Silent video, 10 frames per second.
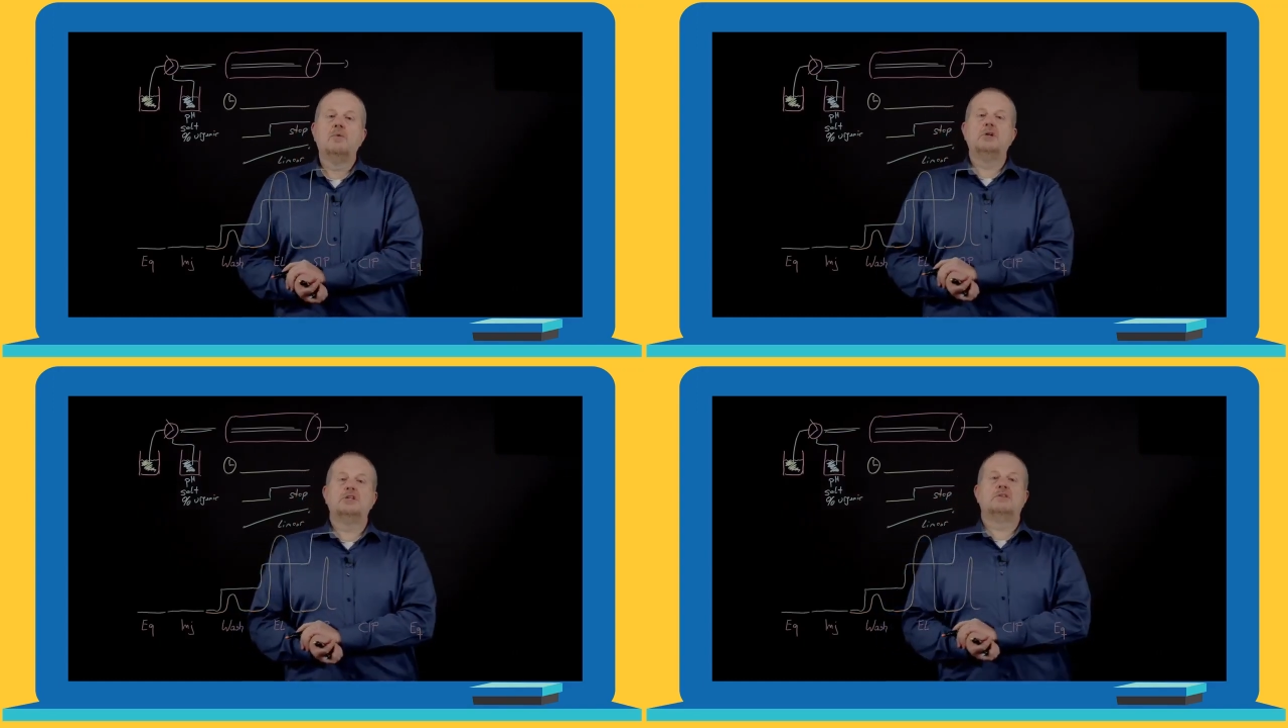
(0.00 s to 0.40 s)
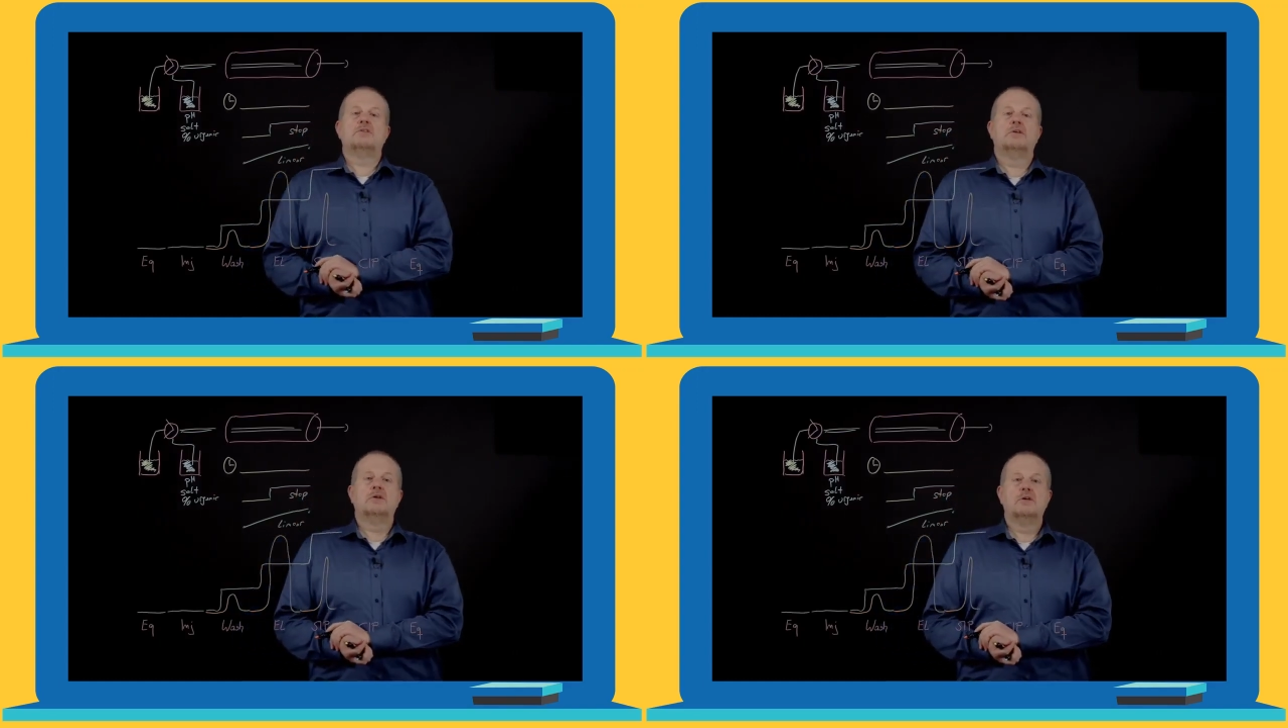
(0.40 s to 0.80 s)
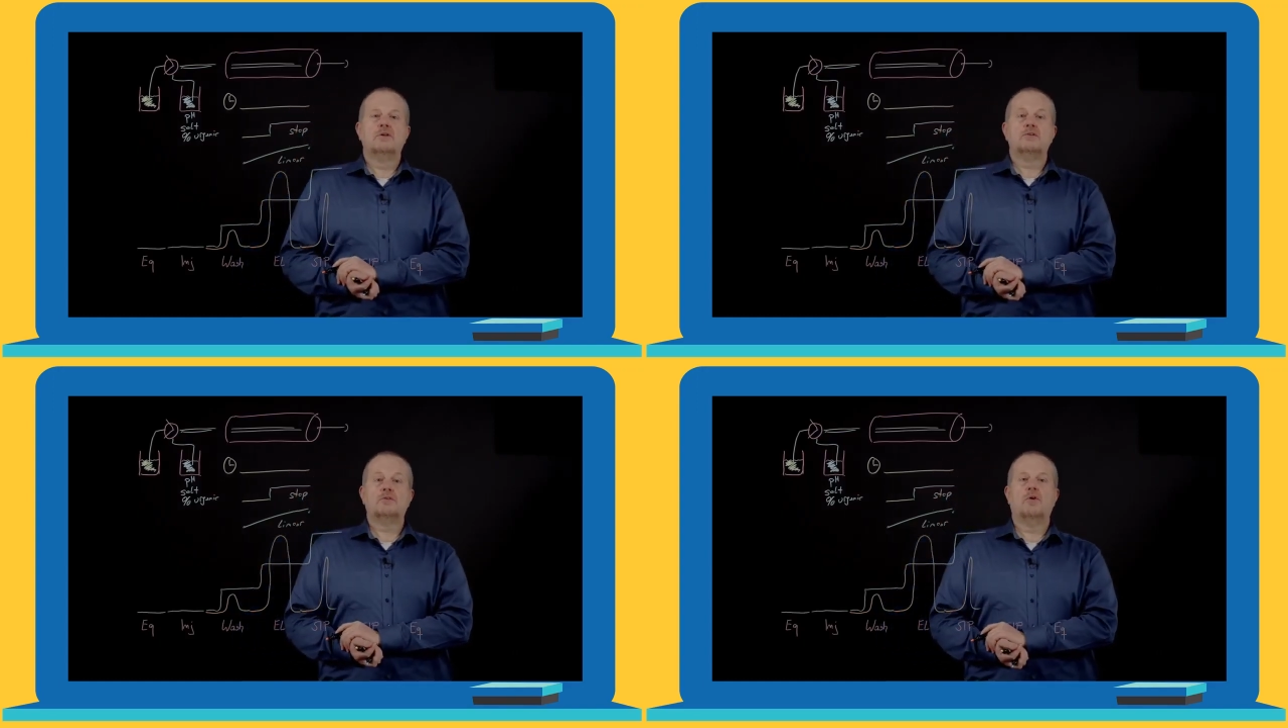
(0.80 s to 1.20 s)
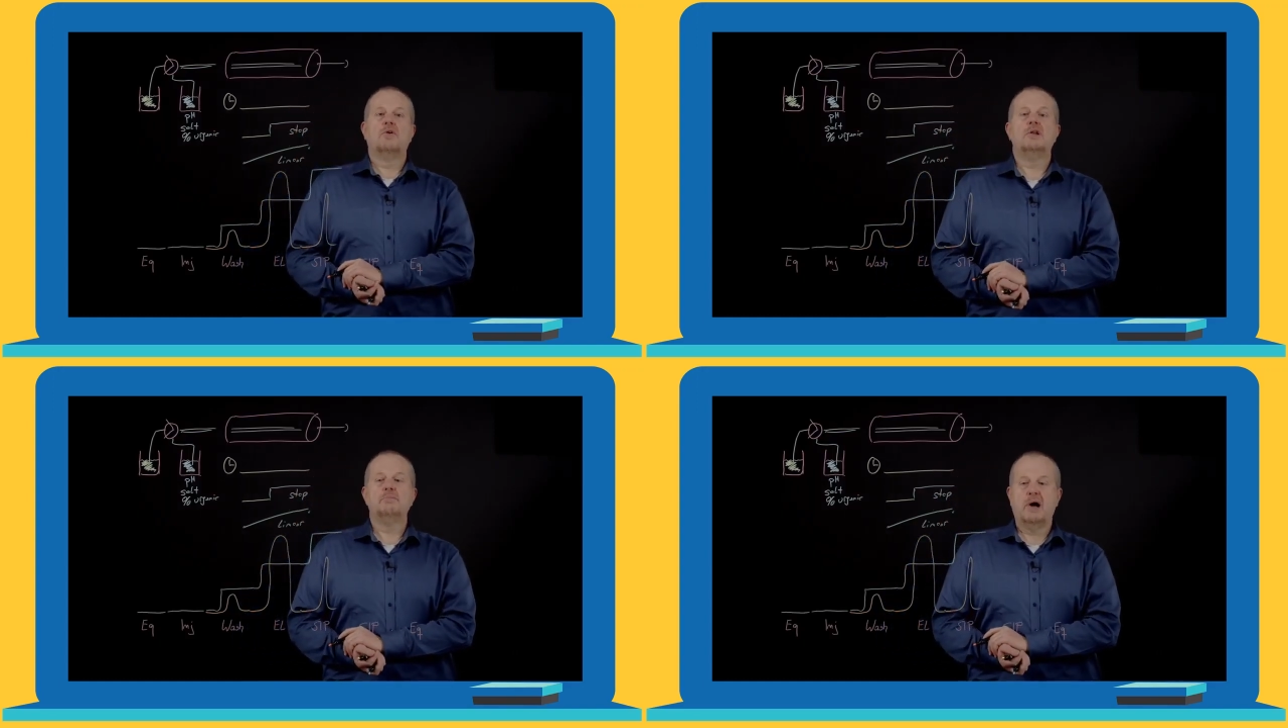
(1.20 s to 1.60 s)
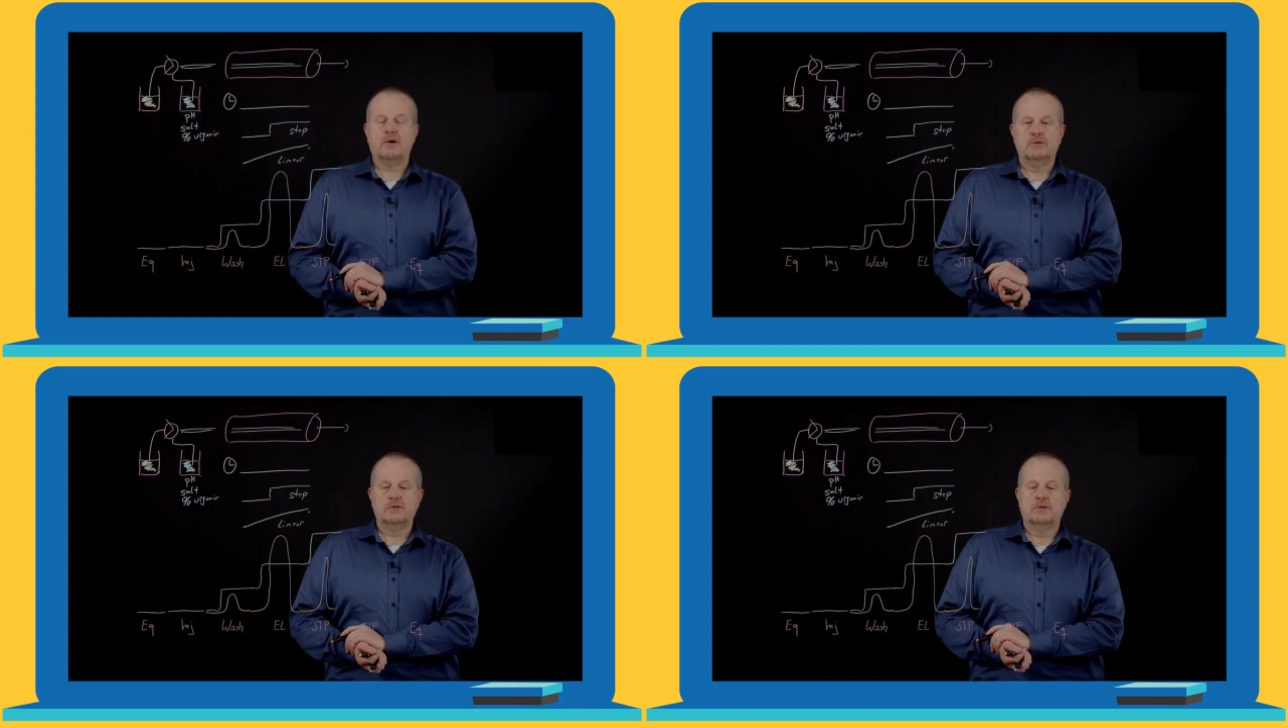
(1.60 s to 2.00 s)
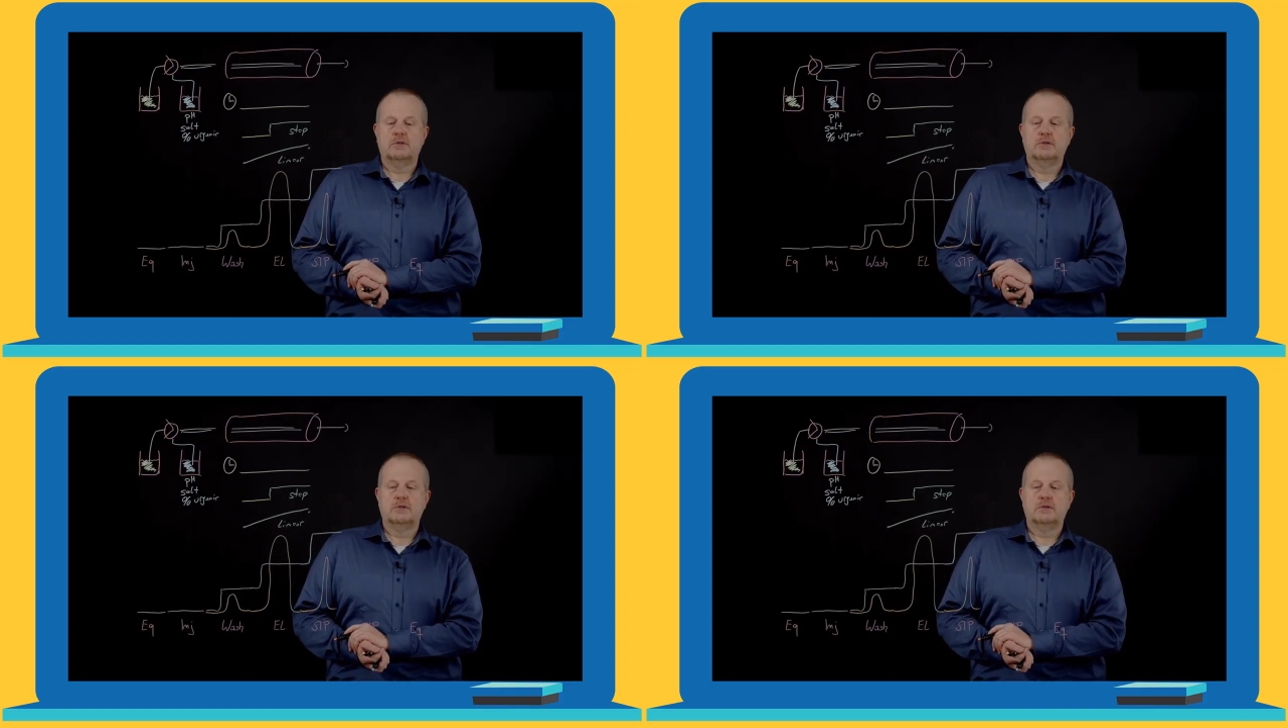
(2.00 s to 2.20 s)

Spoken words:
which is strongly bound.